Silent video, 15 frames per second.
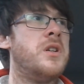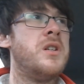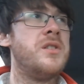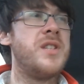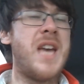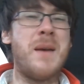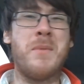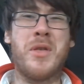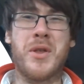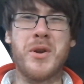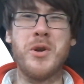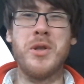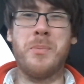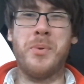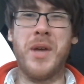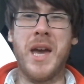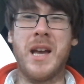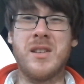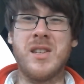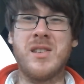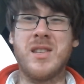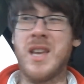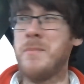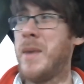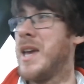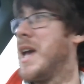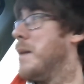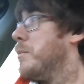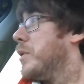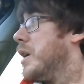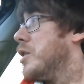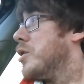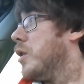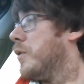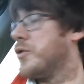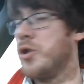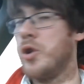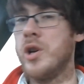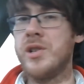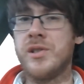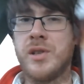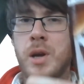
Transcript: to get me through the play, because this is like my gameplay of choice,